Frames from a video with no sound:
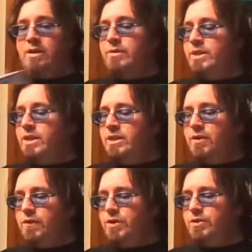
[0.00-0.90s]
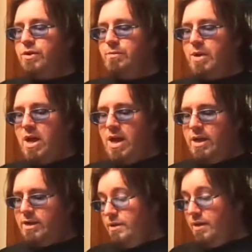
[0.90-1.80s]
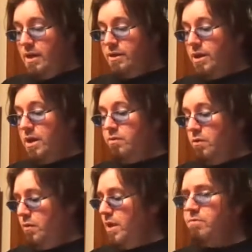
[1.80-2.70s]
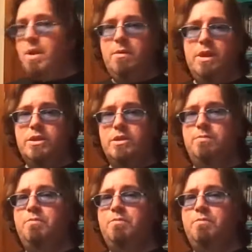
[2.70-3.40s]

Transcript: It was in a different sort of box. I thought, well, wait, maybe that's a